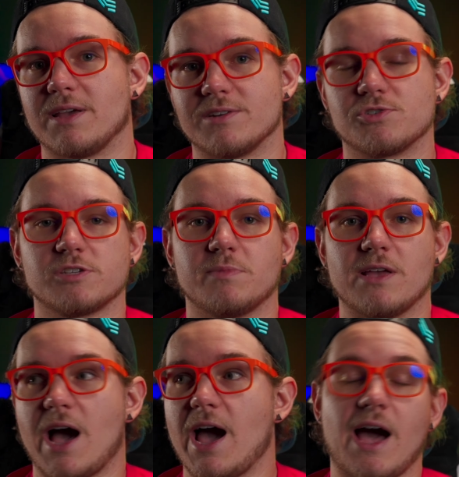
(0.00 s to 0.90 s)
And trust me,
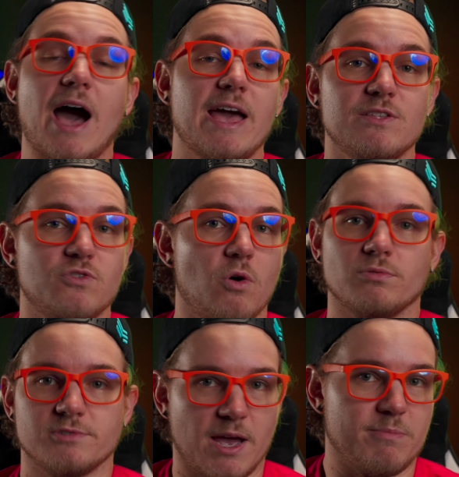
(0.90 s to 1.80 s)
I
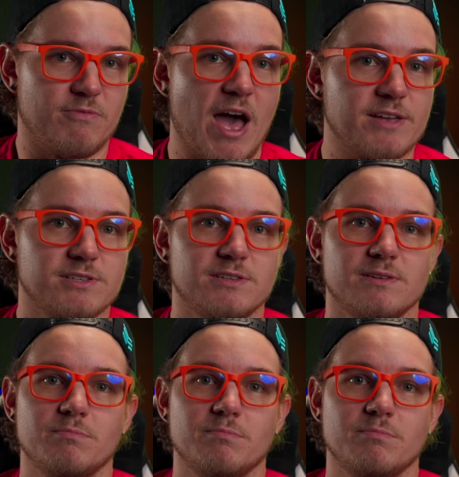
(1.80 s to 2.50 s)
don't type fast.